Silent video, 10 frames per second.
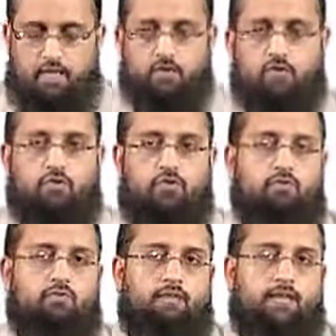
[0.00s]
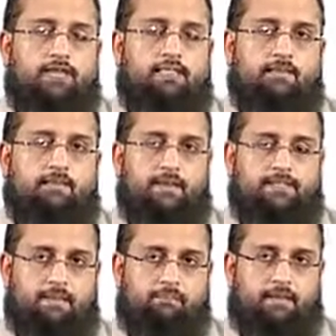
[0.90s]
So let's have an
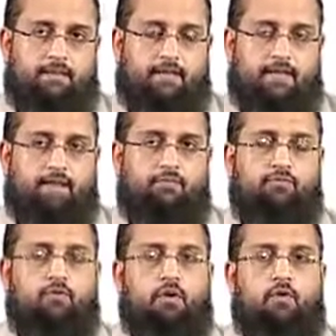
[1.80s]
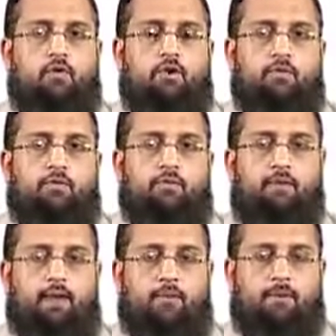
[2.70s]
example. If you are going to
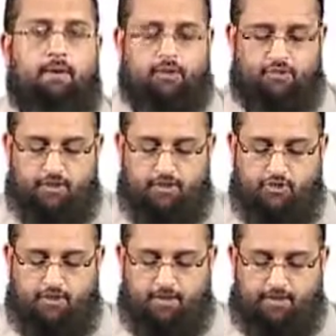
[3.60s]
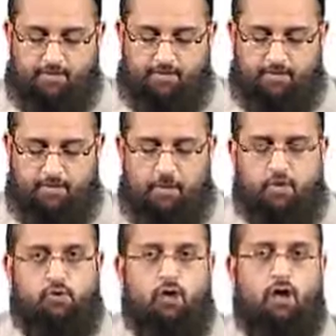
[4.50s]
develop a GUI,
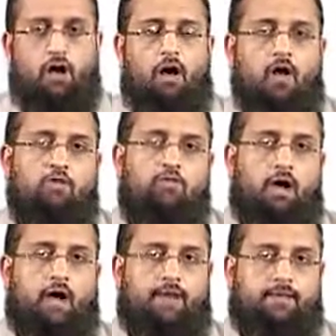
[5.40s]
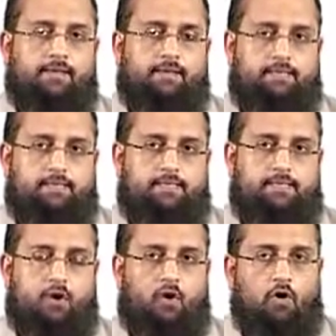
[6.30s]
so all of the icons
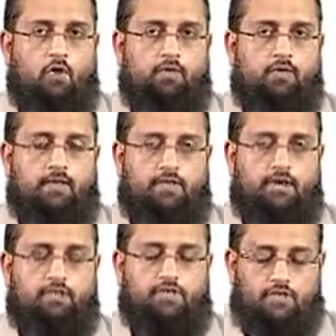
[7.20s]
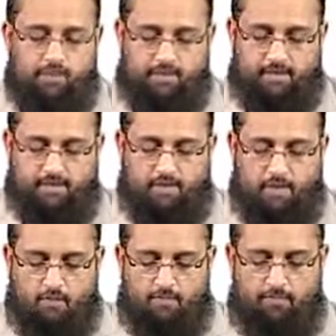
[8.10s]
on a GUI
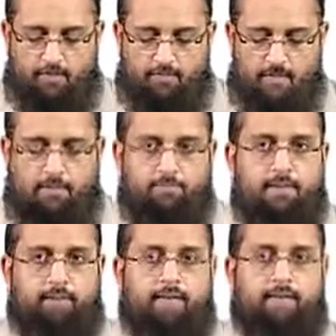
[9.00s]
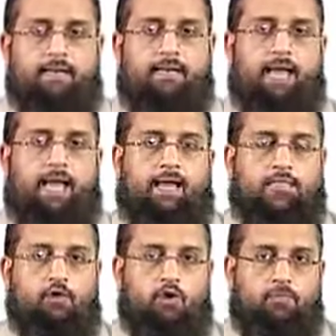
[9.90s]
will be implemented as
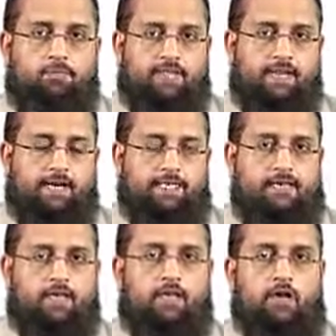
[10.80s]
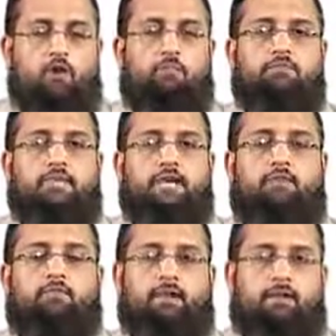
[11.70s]
objects in the
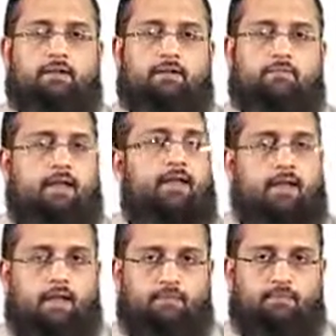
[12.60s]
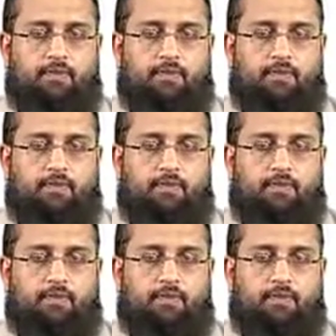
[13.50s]
object-oriented paradigm.